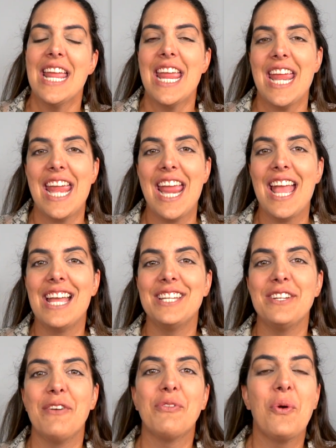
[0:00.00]
And
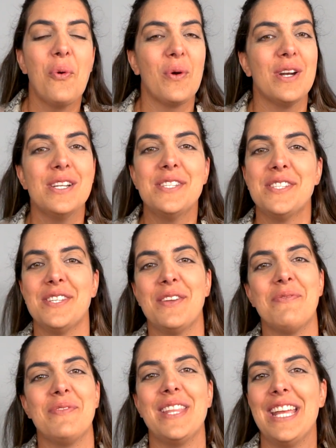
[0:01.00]
of course,
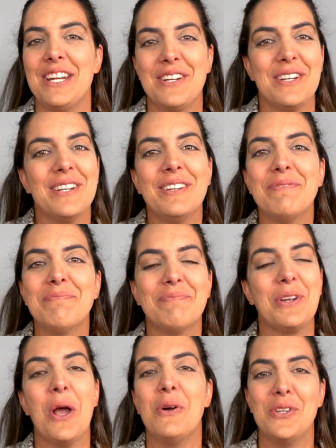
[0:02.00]
the inner
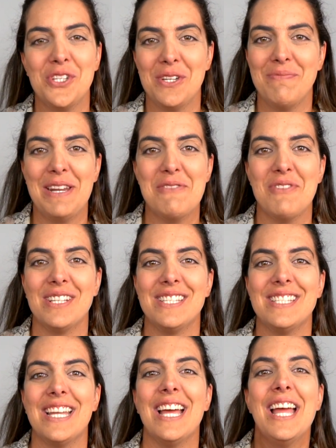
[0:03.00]
coach in me
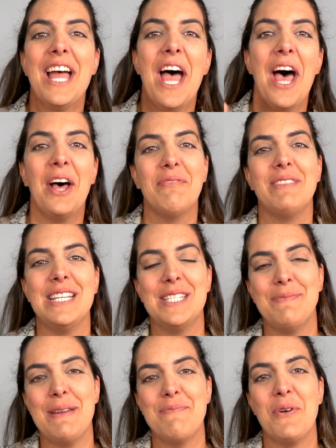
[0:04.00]
wants to help these
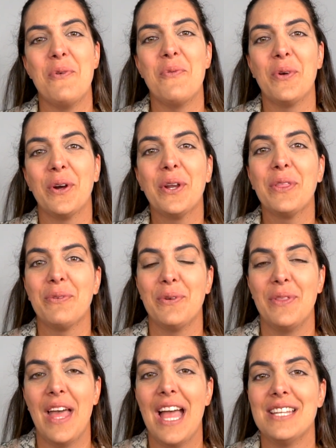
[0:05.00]
people work through
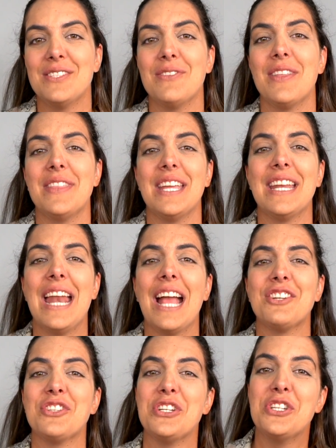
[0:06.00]
that so that they can
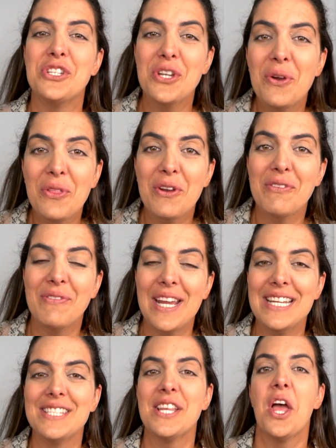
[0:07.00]
actually show their
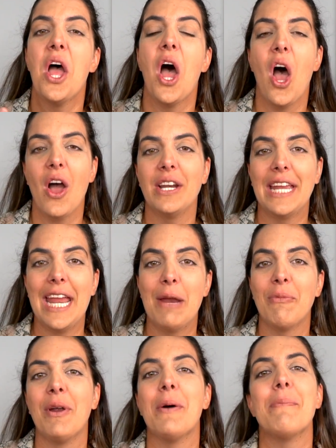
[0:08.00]
face on
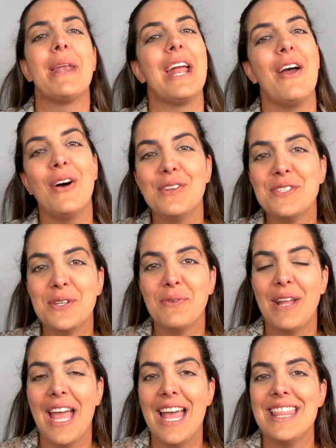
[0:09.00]
camera. But I also
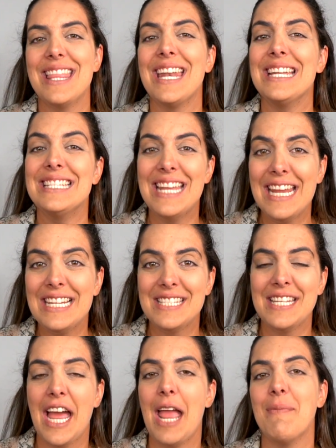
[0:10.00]
get that it takes
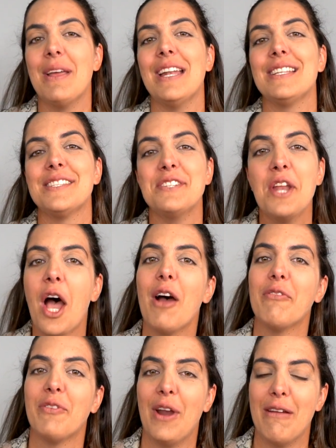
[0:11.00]
time and it's
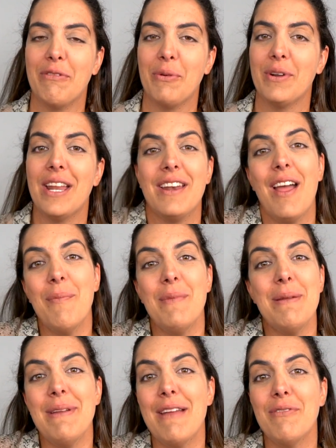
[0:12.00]
not for everyone, and not
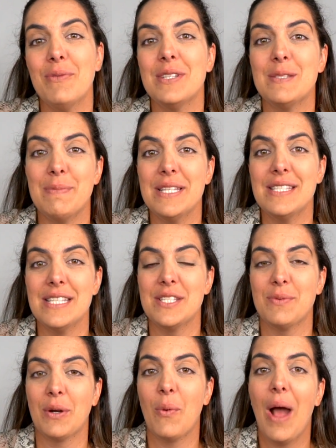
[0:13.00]
maybe everyone's
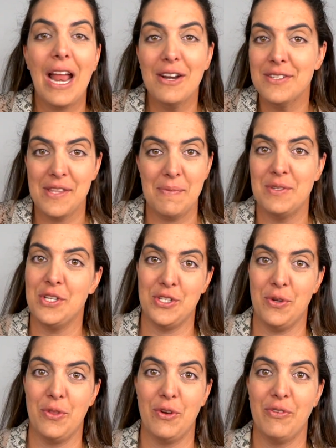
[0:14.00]
business requires them to
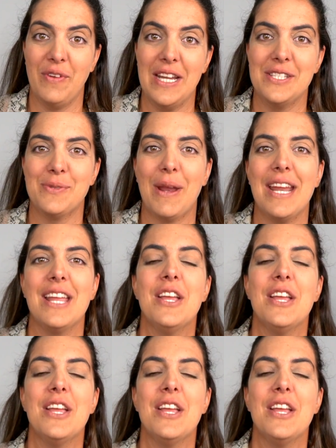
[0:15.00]
show their face, right?